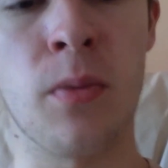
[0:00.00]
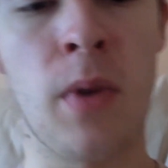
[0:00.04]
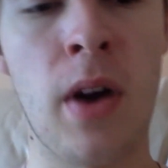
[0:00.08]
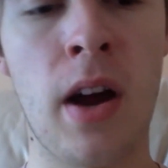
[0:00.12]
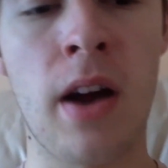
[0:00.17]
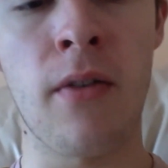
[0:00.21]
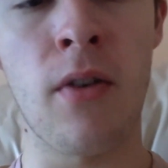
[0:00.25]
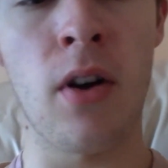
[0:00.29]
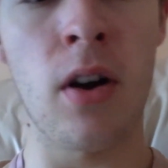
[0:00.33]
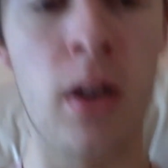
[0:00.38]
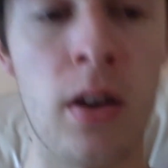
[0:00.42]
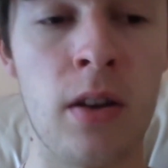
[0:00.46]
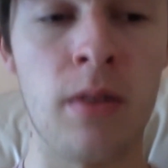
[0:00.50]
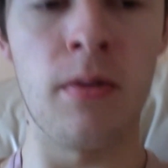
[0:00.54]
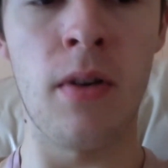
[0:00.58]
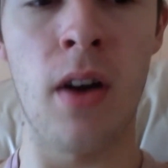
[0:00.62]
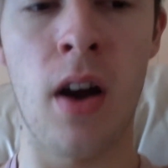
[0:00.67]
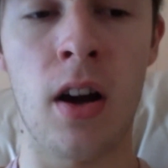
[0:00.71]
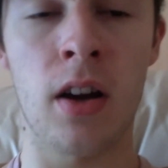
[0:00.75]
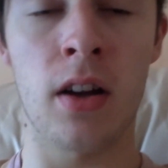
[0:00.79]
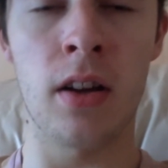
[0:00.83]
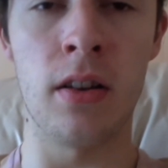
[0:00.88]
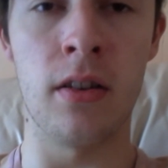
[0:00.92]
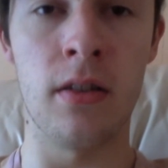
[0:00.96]
where I can
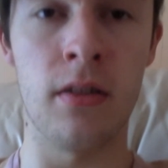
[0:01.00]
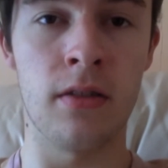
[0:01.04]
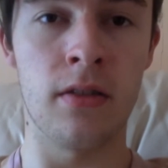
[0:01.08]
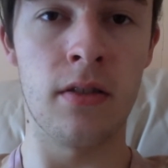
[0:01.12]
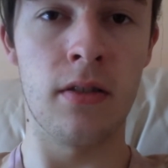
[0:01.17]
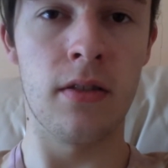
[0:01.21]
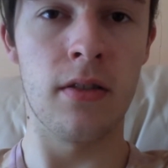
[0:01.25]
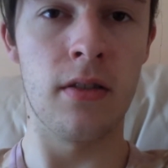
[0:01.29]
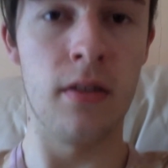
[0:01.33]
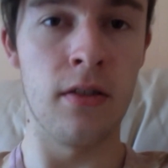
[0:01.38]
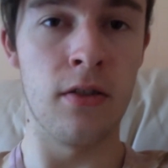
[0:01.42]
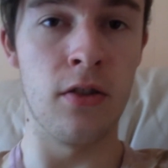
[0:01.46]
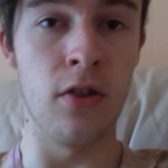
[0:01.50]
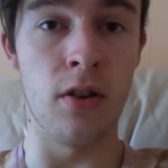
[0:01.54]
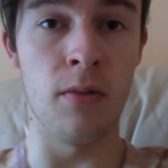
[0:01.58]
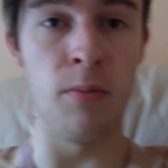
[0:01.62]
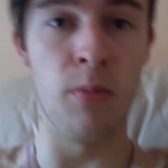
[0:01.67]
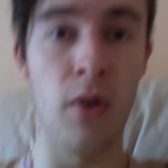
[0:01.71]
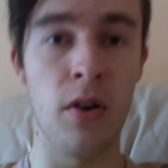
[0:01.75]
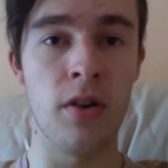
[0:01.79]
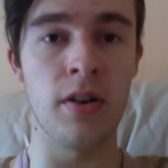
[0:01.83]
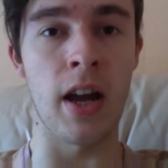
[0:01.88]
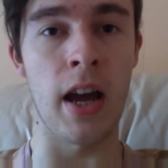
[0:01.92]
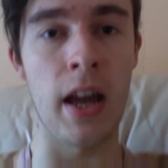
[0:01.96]
do a
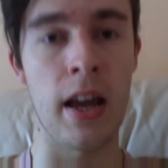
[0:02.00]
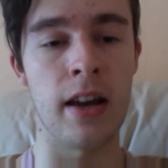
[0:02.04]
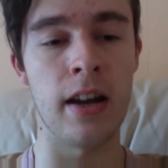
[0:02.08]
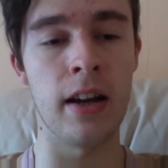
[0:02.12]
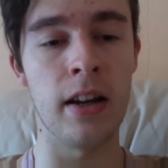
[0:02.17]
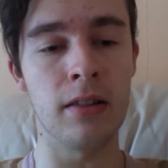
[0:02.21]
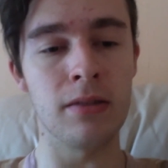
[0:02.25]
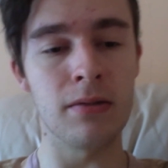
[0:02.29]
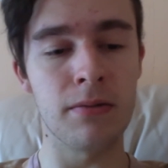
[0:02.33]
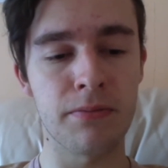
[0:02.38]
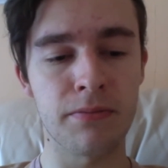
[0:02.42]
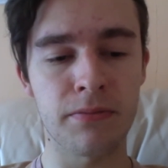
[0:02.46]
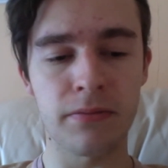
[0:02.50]
brew day in it.